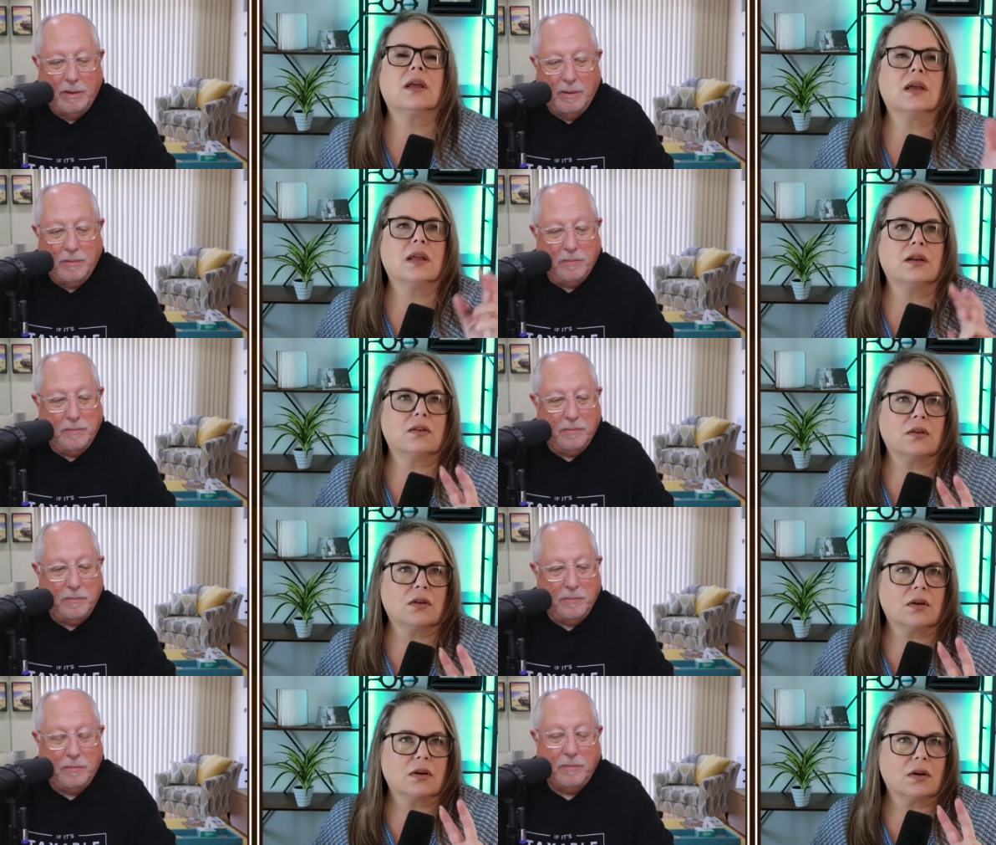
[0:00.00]
Speaker 1: and
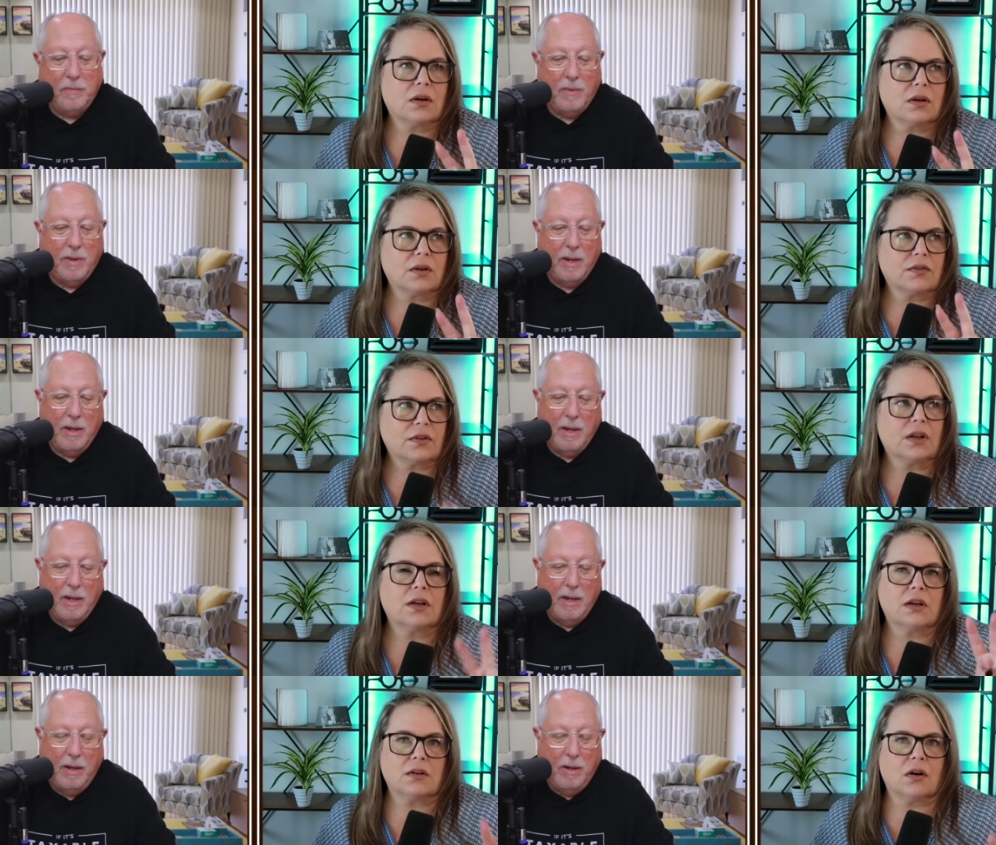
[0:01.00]
uh, a son
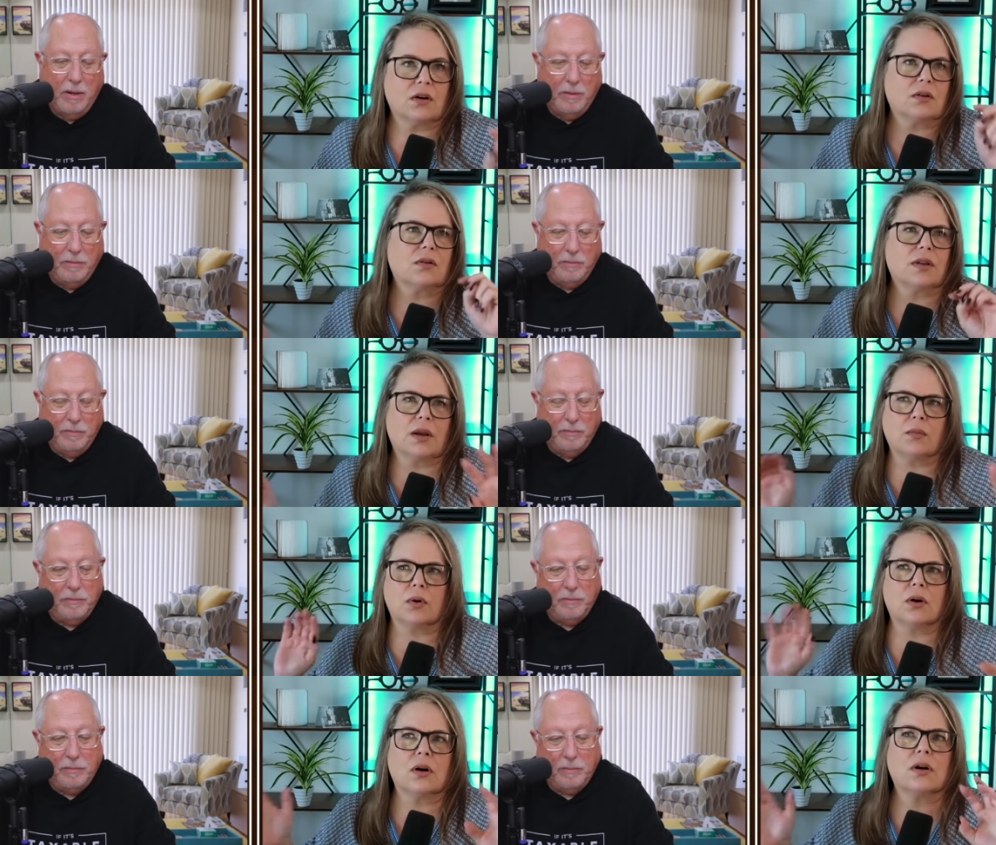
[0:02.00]
and a daughter. They
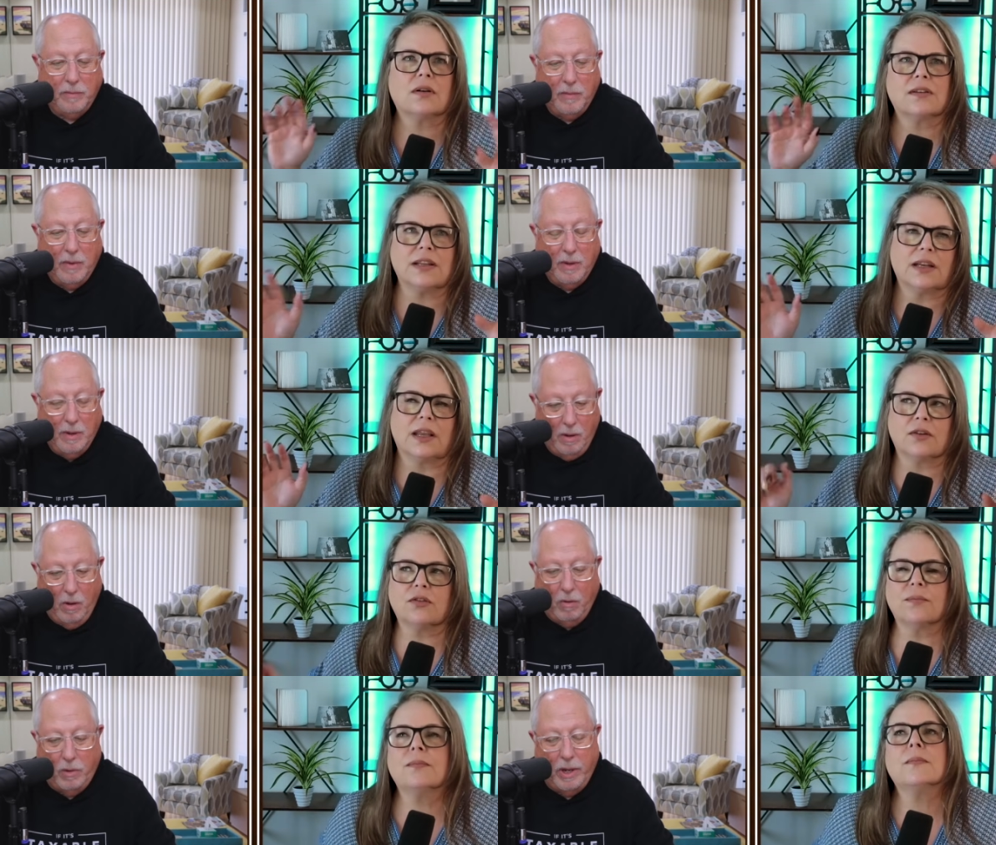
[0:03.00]
were teenage.
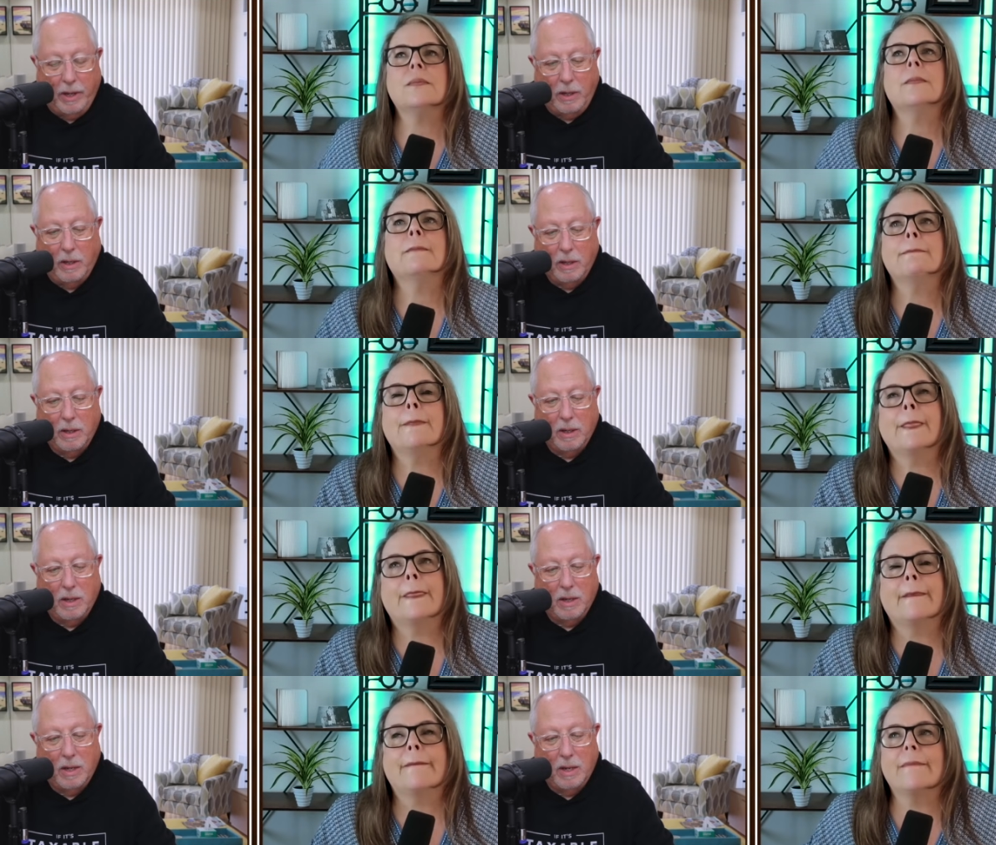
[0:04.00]
Okay.
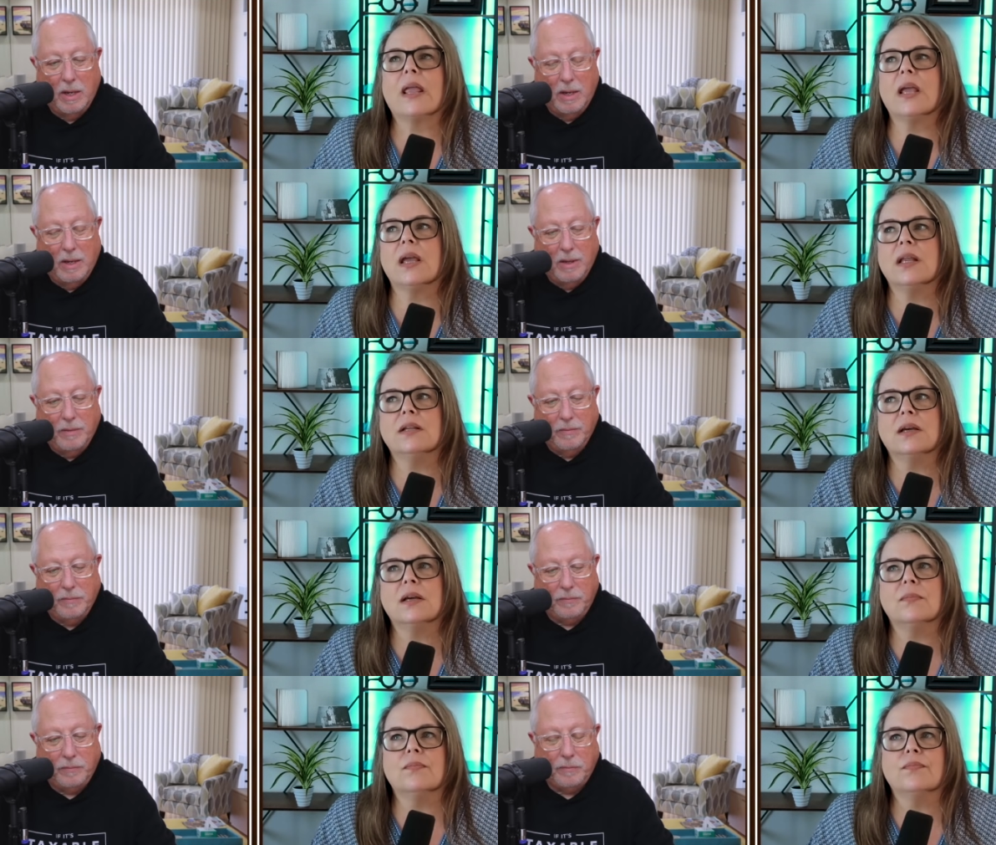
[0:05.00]
And
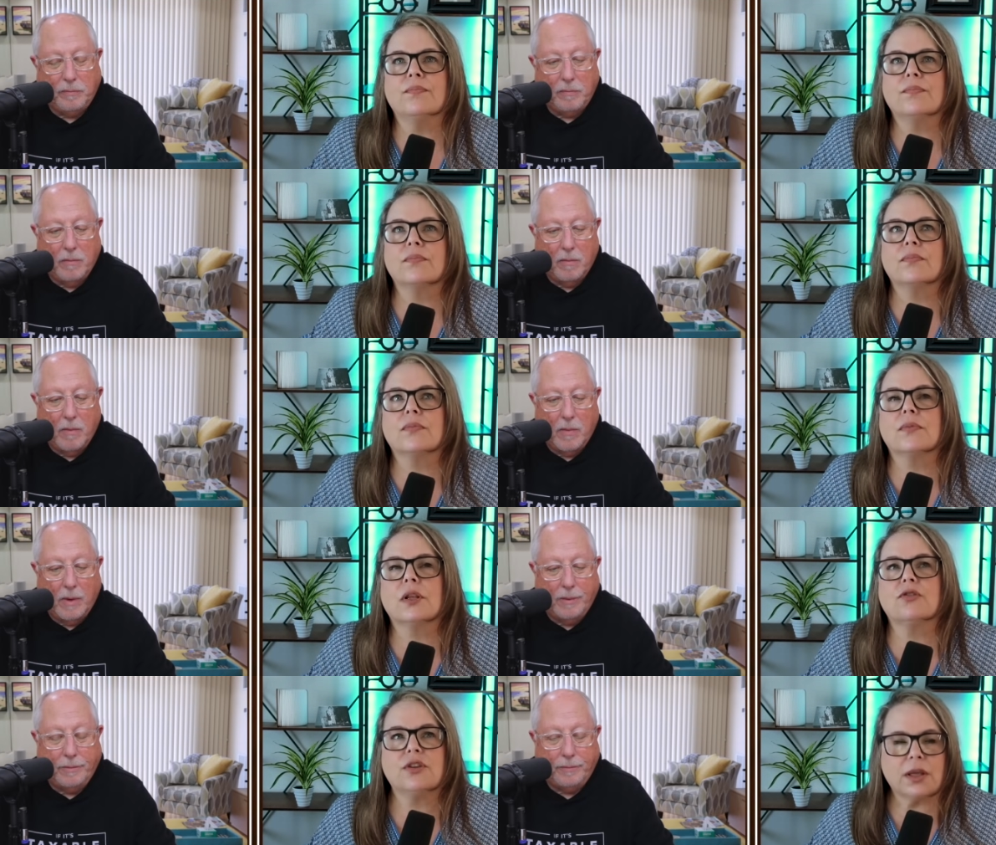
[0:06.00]
um,
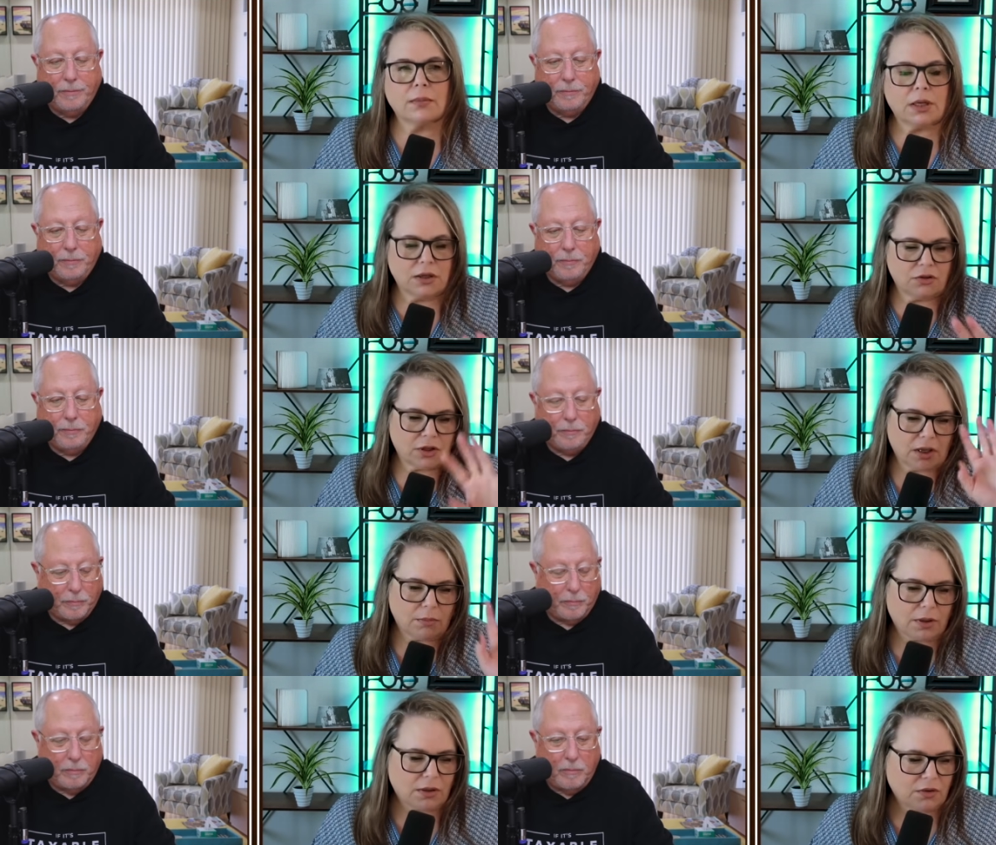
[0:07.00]
she came in and she gave
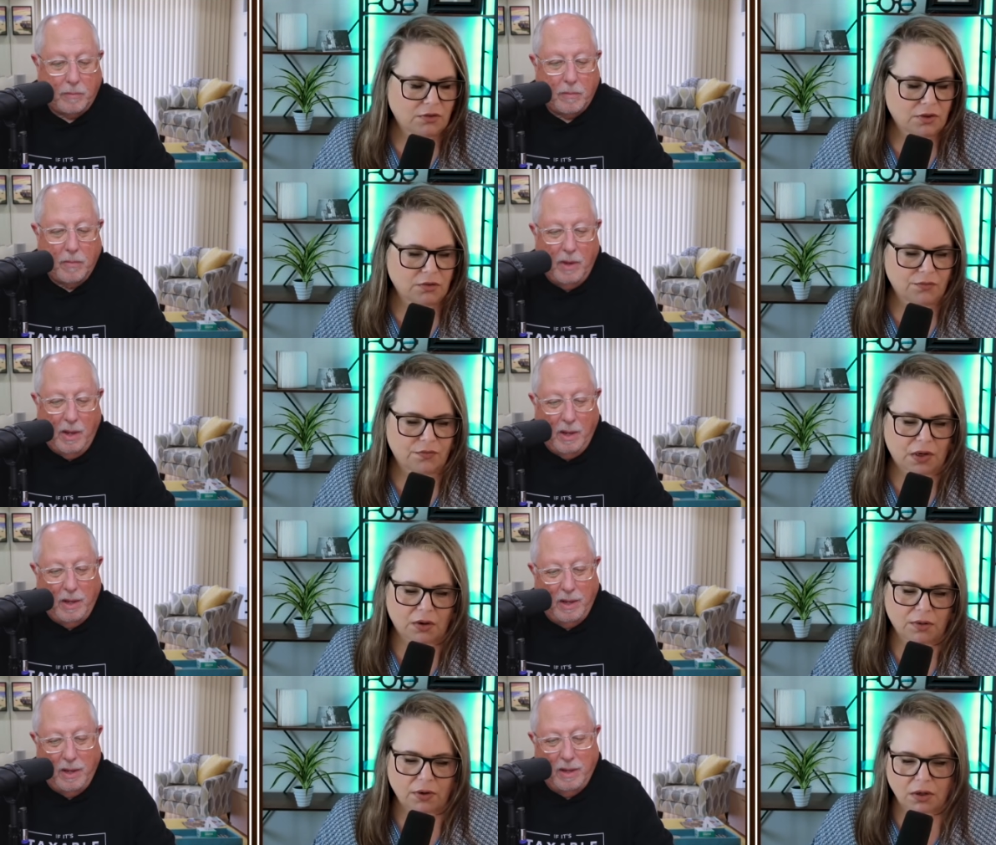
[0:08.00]
me this
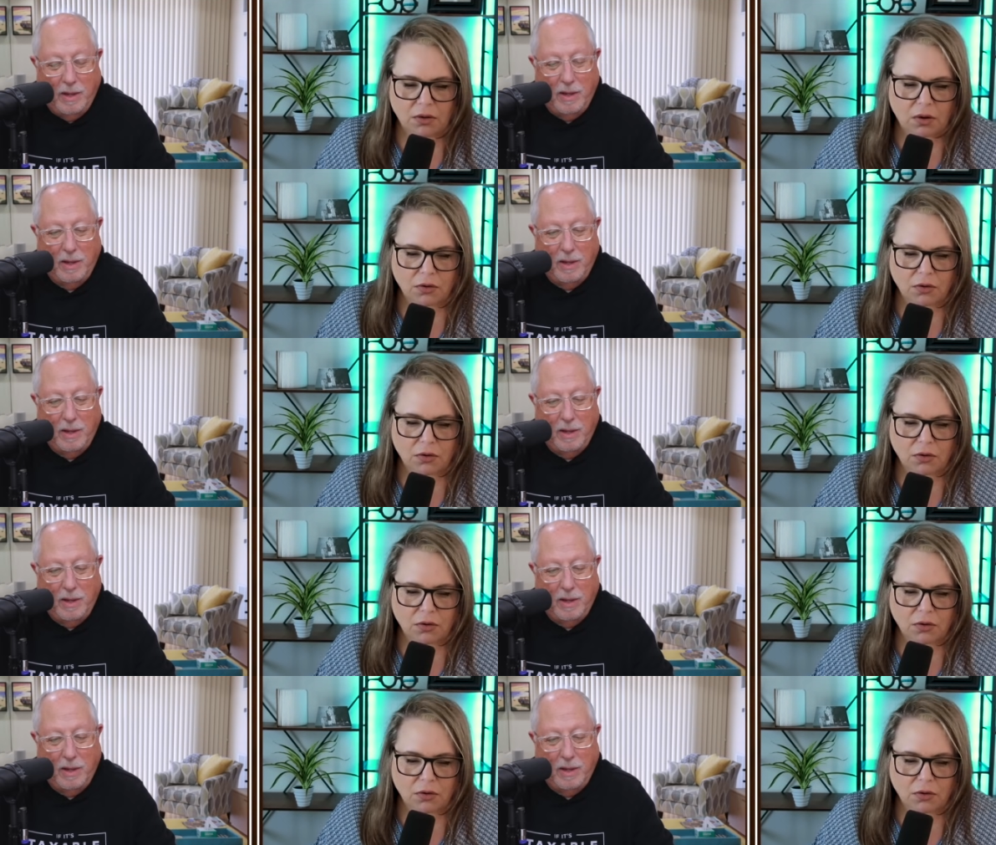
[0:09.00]
very very long